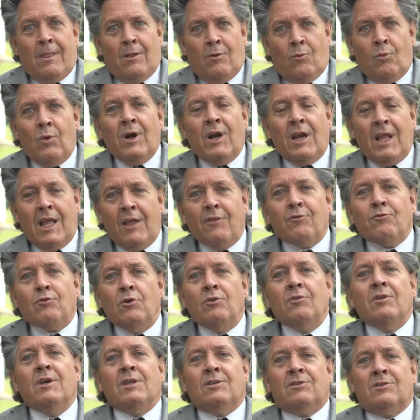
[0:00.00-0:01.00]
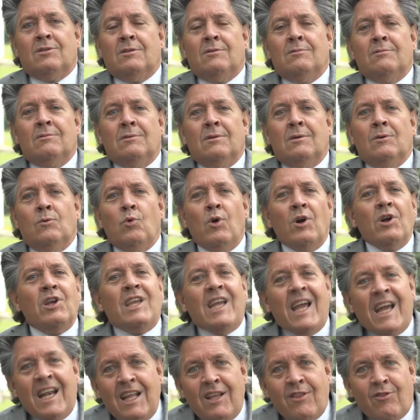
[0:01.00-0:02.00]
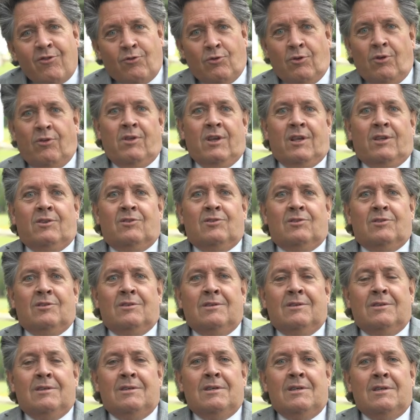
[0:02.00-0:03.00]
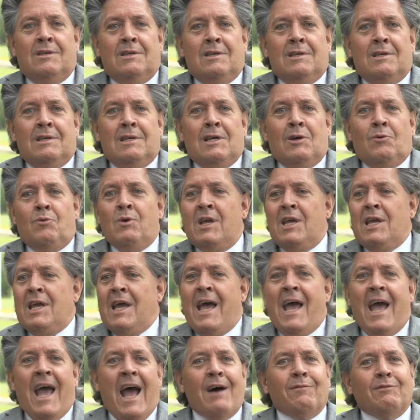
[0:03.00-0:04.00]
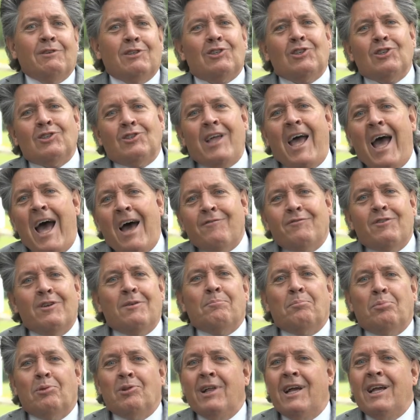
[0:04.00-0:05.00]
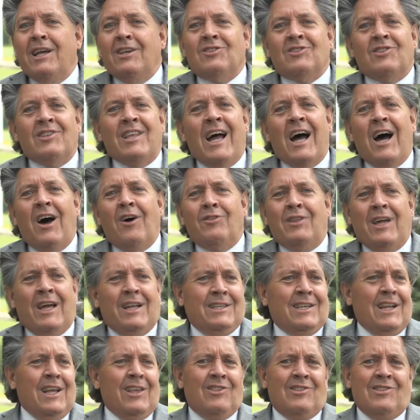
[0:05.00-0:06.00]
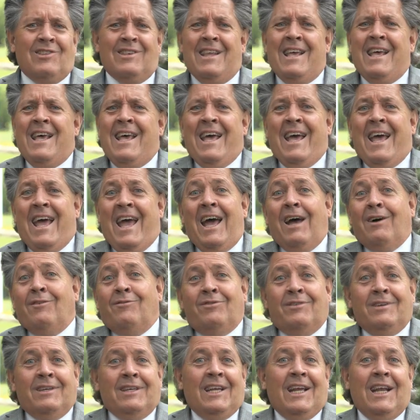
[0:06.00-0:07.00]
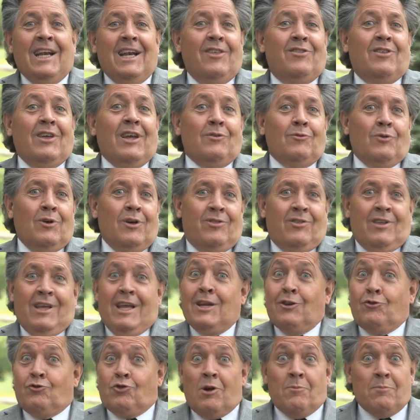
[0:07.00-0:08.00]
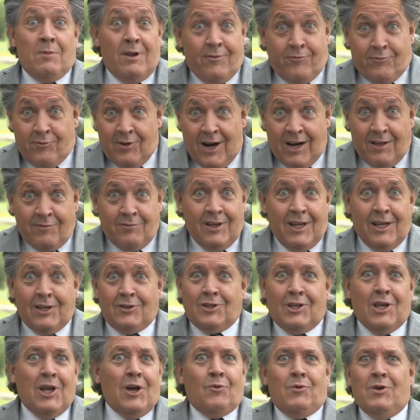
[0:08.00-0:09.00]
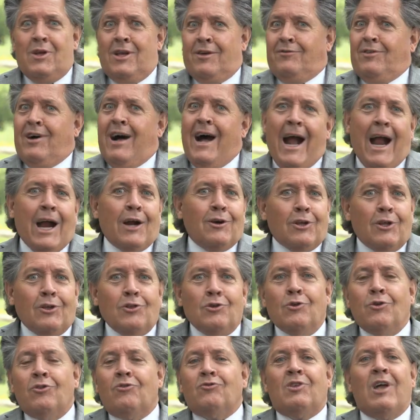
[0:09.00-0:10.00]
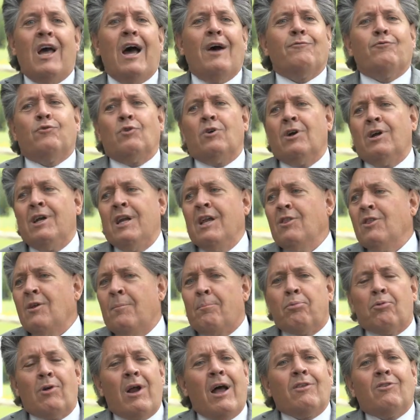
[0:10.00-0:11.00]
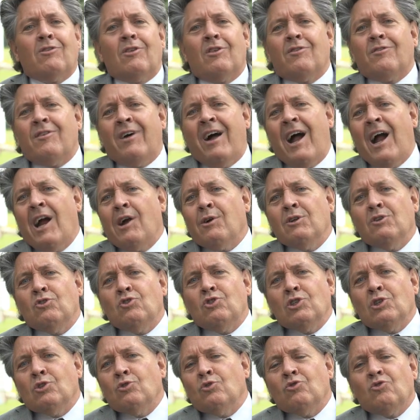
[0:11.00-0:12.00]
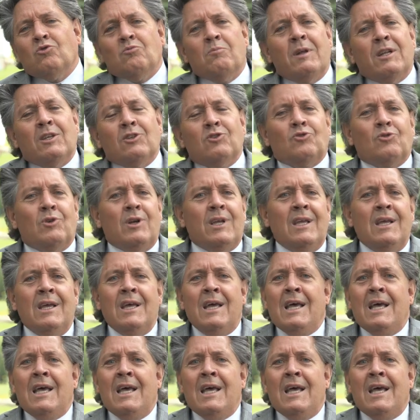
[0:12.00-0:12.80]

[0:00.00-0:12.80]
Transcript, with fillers: We're going to get through this. We're getting through this. We have a staff in place now that doesn't have anything with interim in front of it. We have hired a youth staff. We're in the process of hiring children's ministry.